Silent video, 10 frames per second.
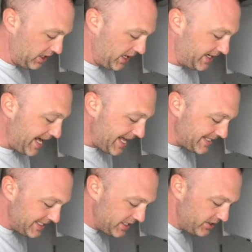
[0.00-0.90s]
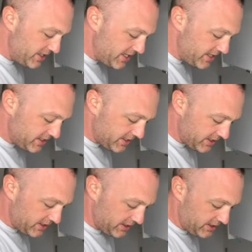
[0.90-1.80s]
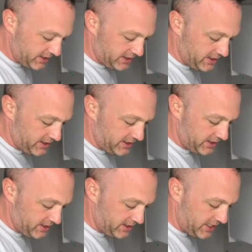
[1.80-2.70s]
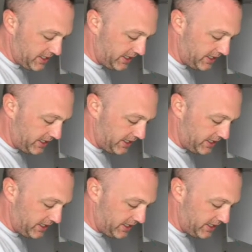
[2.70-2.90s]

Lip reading: 90 degrees. A